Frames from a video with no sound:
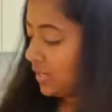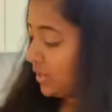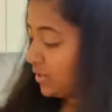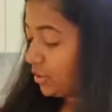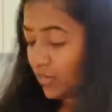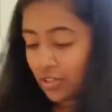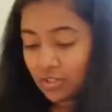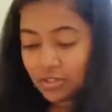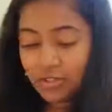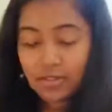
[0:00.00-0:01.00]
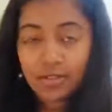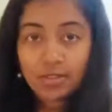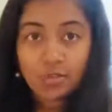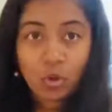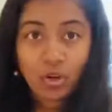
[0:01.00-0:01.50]
So we're going to let
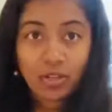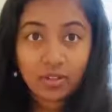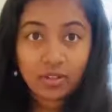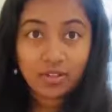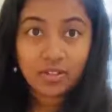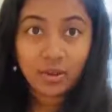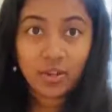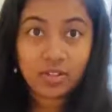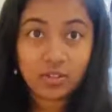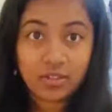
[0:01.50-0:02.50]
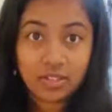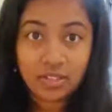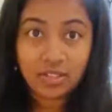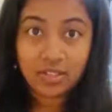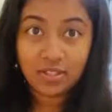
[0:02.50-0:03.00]
this boil. Now, as you can
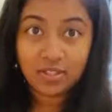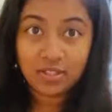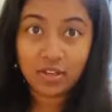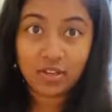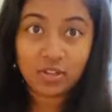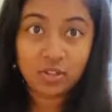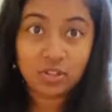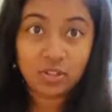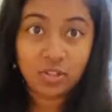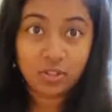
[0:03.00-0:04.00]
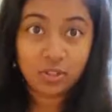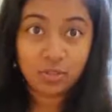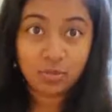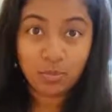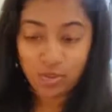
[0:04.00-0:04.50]
see, it started
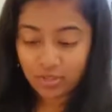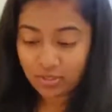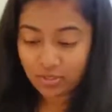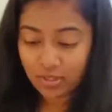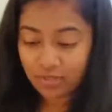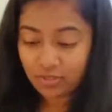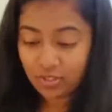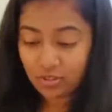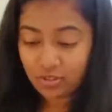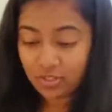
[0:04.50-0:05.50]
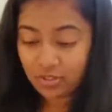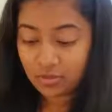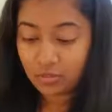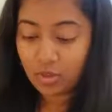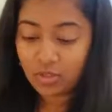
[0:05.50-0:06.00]
to boil, and we're going to let
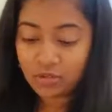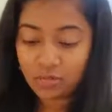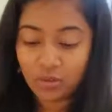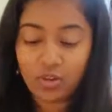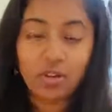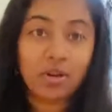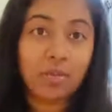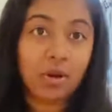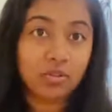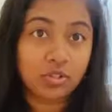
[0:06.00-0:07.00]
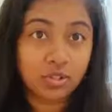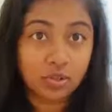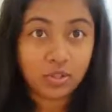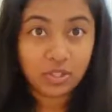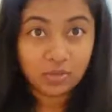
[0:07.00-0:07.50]
it boil for about
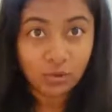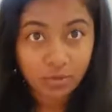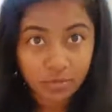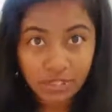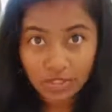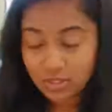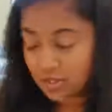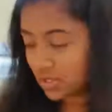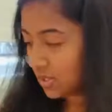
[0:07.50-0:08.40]
3 to 4 minutes.